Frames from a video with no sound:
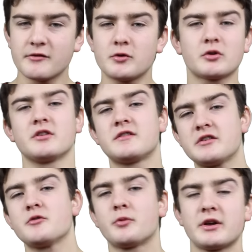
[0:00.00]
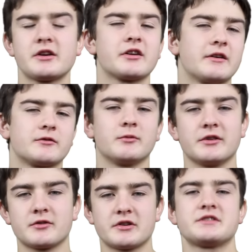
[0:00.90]
If you continue playing, you're gonna have to
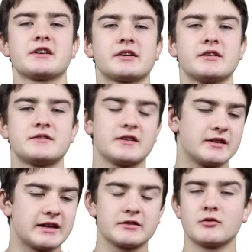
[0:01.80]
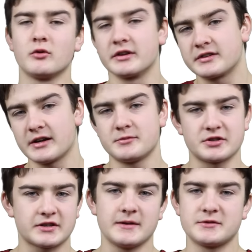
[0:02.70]
wait 30 seconds, and that cooling
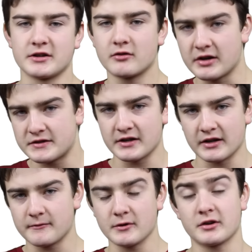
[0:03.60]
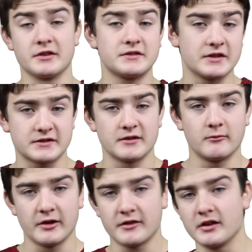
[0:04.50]
time just keeps increasing if you're
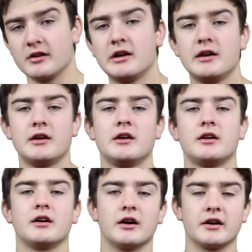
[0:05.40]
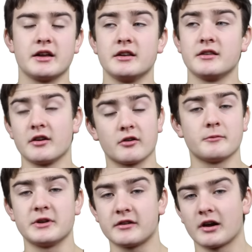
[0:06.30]
consistent with it. Uh, and
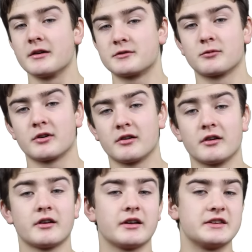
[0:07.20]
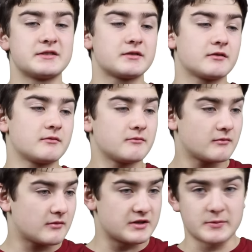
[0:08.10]
there have been times where it's
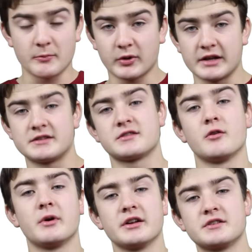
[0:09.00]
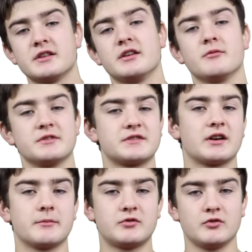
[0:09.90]
it's been played so much that it
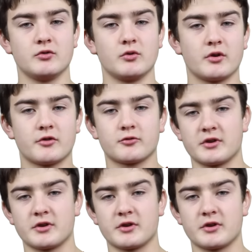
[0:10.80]
was up to